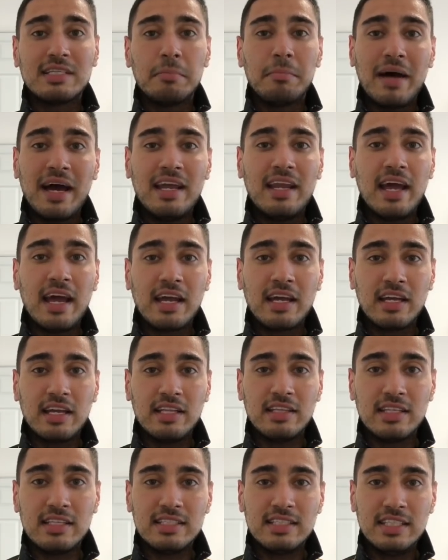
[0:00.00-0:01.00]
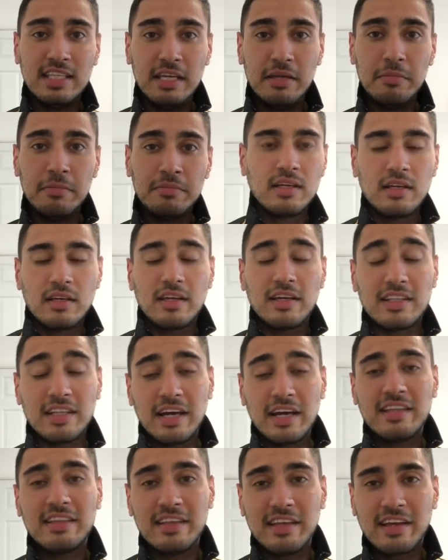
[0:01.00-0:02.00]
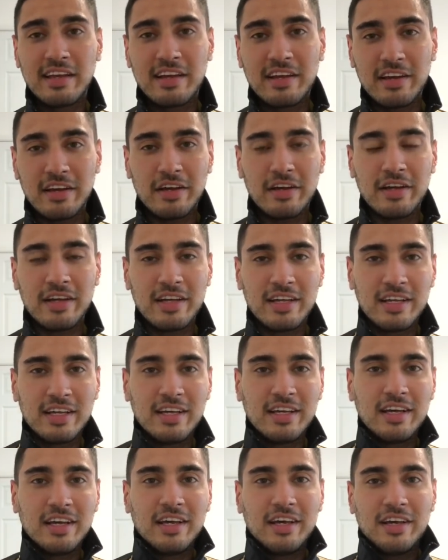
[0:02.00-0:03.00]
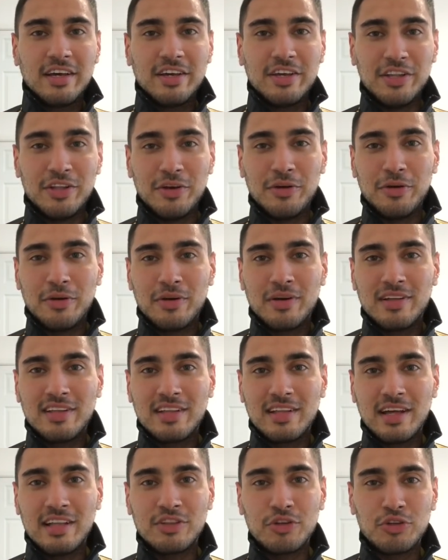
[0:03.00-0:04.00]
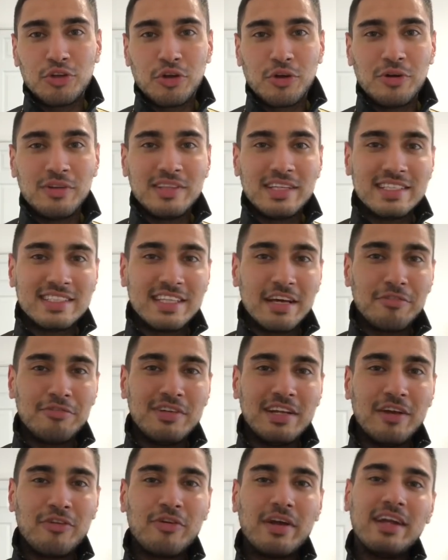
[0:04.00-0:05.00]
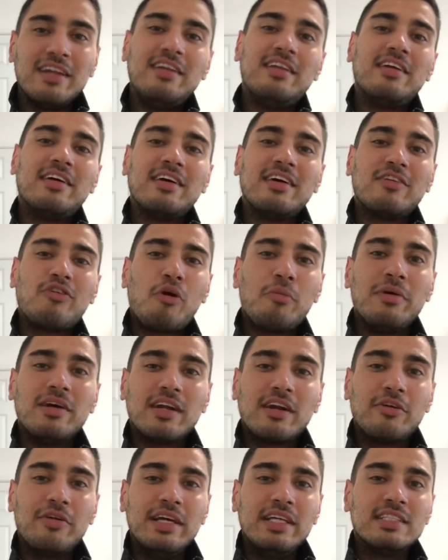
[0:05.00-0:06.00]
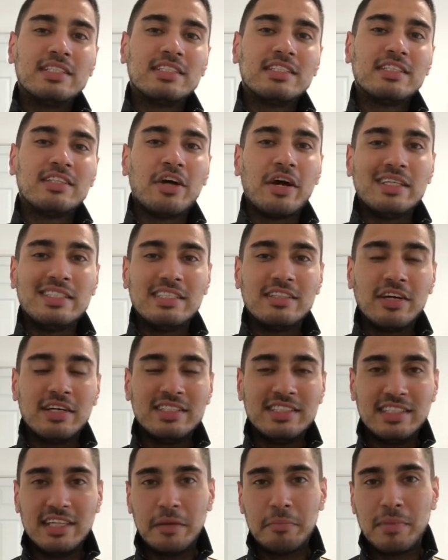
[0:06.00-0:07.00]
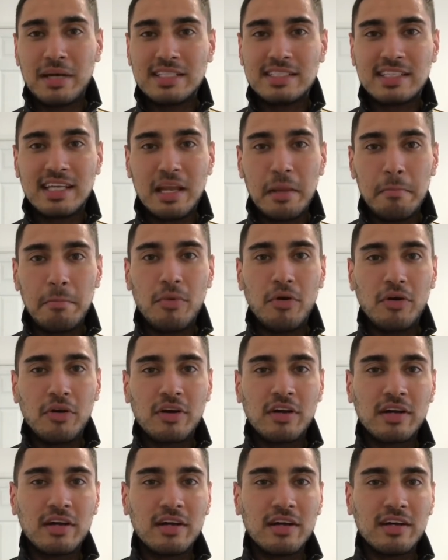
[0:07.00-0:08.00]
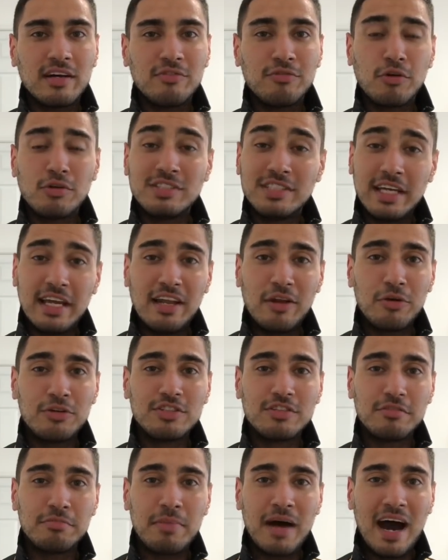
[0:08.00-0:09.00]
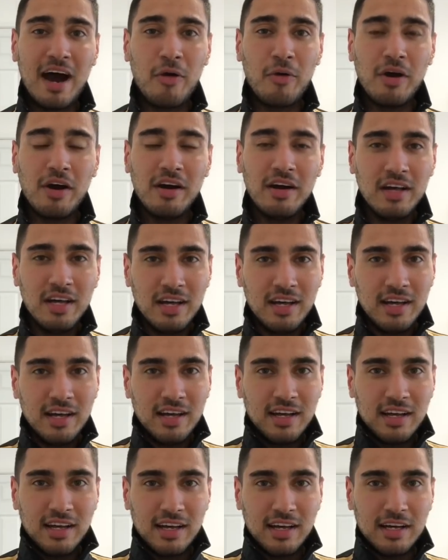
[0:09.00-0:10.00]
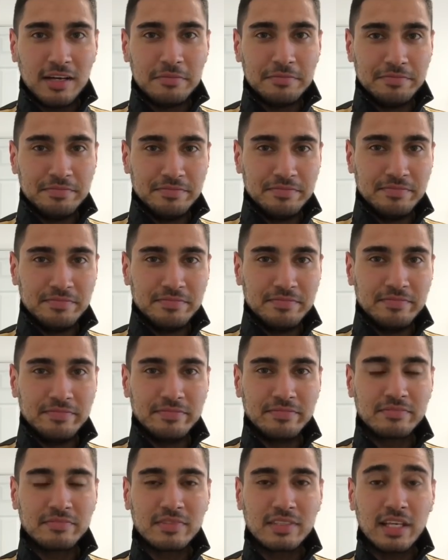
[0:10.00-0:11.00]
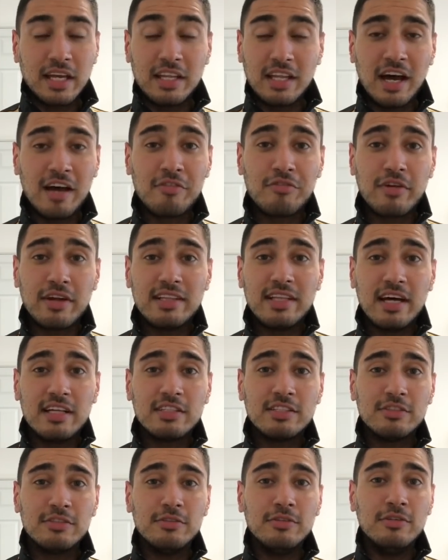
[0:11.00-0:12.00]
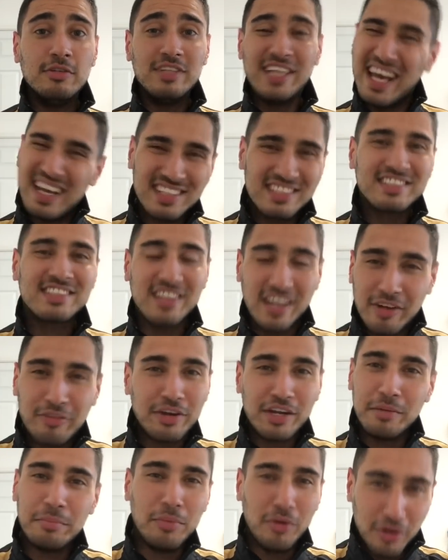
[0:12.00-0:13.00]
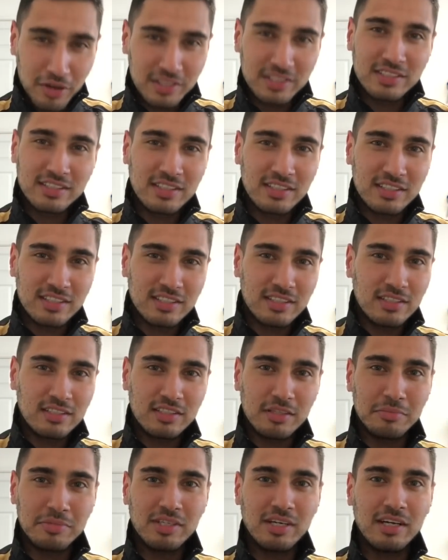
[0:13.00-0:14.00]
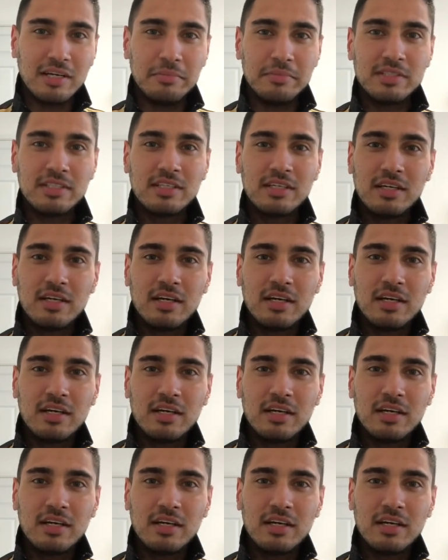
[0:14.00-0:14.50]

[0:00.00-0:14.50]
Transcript: bad egg in the team. And I think, Antonio Conte has definitely read Robert Greene's 1998 best-selling book, 48 Laws of Power. And I've read that too. Yes, I read books sometimes.